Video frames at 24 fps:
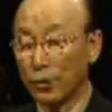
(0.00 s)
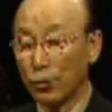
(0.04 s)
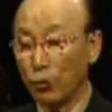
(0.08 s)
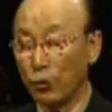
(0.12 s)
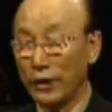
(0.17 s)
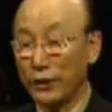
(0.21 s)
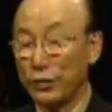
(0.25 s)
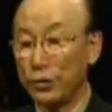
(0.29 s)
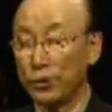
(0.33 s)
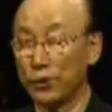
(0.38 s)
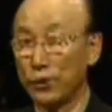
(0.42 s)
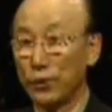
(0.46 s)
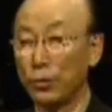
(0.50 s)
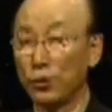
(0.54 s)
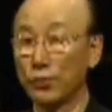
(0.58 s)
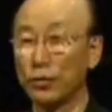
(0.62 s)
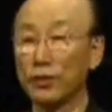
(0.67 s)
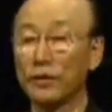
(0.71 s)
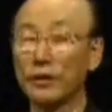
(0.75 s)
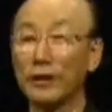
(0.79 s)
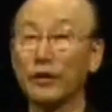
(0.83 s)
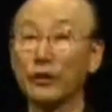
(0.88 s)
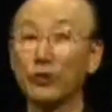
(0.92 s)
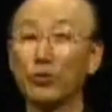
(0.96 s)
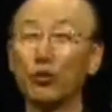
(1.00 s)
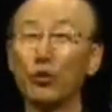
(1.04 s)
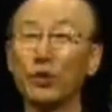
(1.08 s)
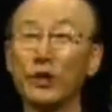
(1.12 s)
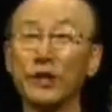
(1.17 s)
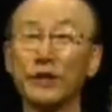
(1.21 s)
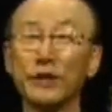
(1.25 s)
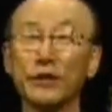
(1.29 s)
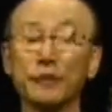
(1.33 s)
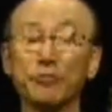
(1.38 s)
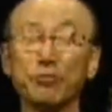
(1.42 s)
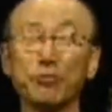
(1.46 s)
When you look around the
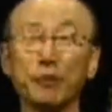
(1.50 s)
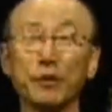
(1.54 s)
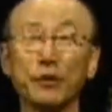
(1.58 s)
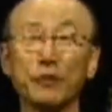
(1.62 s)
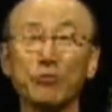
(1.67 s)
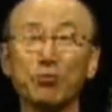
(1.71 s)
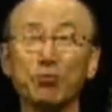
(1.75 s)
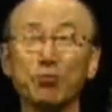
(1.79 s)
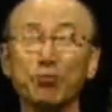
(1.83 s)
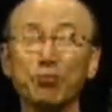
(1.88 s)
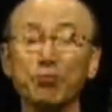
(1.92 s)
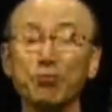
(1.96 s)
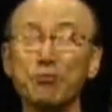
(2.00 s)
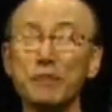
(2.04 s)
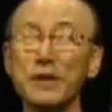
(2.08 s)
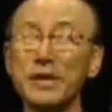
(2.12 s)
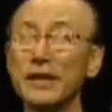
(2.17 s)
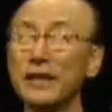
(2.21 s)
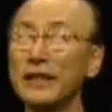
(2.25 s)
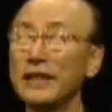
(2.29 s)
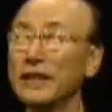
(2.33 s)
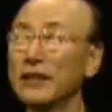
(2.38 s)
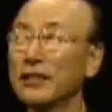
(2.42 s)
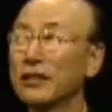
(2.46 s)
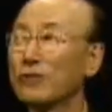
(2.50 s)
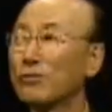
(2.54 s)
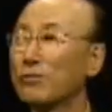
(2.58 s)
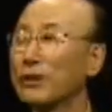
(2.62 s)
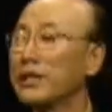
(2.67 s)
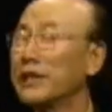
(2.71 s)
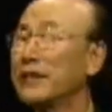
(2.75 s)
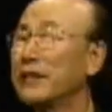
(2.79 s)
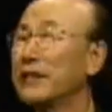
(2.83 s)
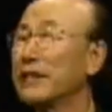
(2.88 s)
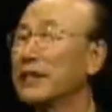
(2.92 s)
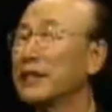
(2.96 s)
world, many
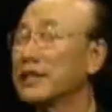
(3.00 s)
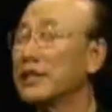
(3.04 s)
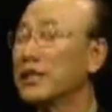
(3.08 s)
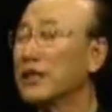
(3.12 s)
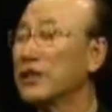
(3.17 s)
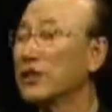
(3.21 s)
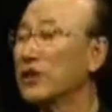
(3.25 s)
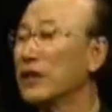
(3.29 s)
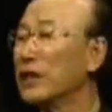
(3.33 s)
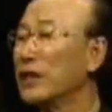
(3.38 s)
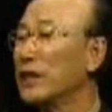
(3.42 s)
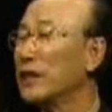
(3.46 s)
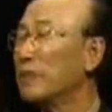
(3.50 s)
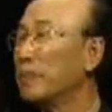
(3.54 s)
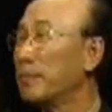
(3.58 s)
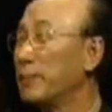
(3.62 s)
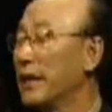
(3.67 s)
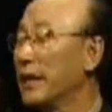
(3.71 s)
great things are done